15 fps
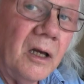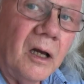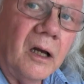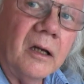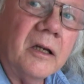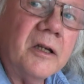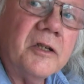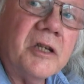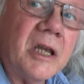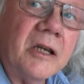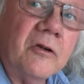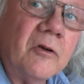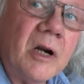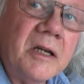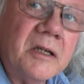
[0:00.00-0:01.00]
I'm going to take
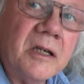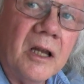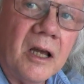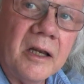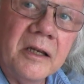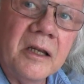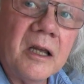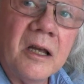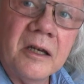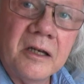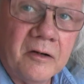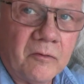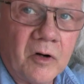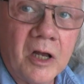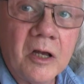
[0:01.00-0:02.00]
great delight in cutting
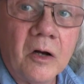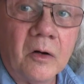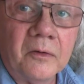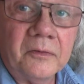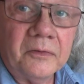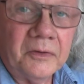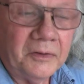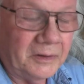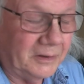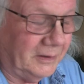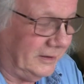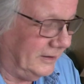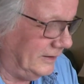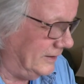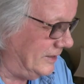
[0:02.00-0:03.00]
it right off.
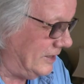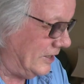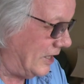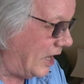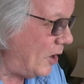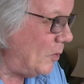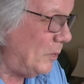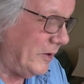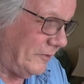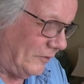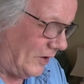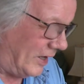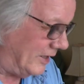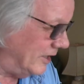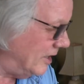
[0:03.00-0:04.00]
That'll be
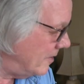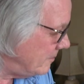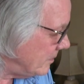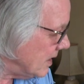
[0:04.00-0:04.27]
fun.